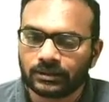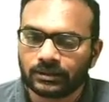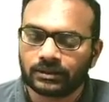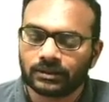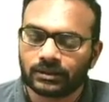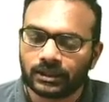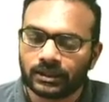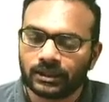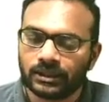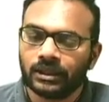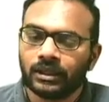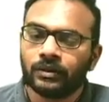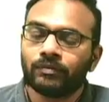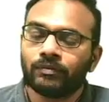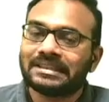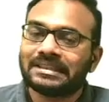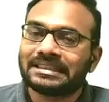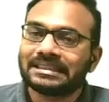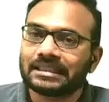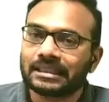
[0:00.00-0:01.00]
okay,
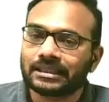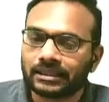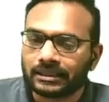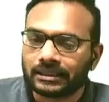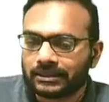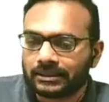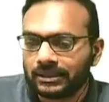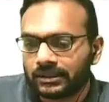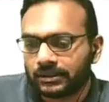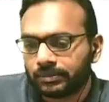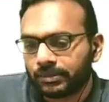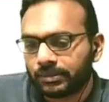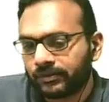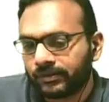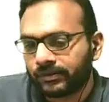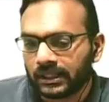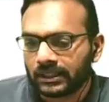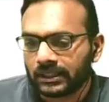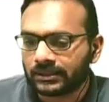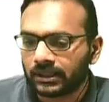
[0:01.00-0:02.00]
which is at rest, it's
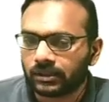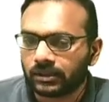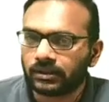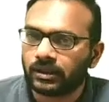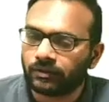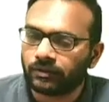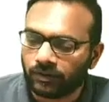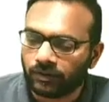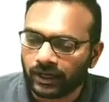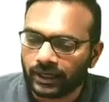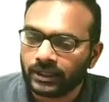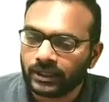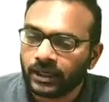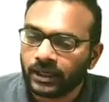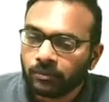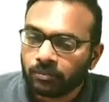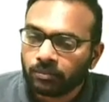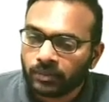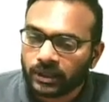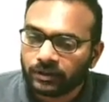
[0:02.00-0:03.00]
perfectly circular, fine.
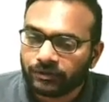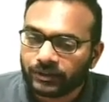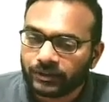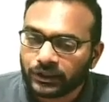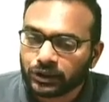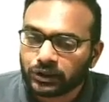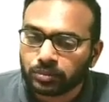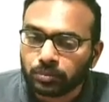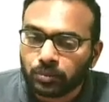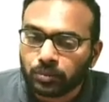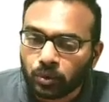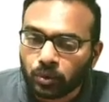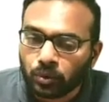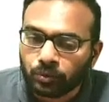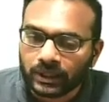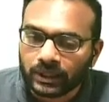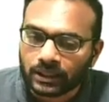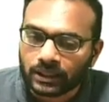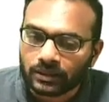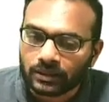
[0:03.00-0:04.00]
But if it is
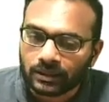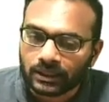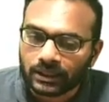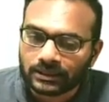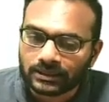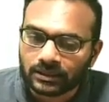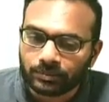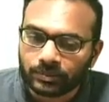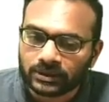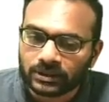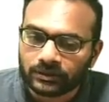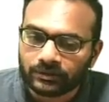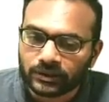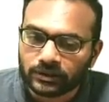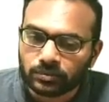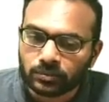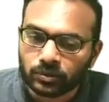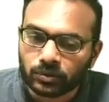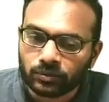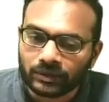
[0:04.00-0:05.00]
moving, right, suppose if it's
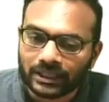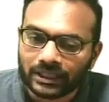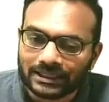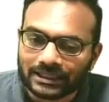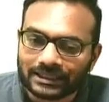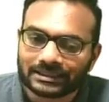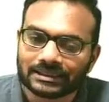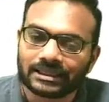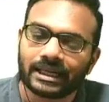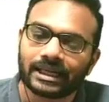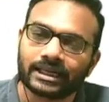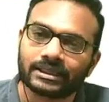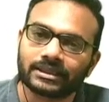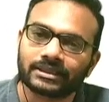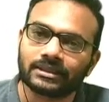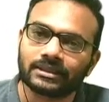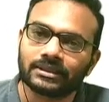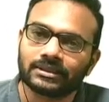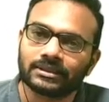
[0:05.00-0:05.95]
moving in this direction,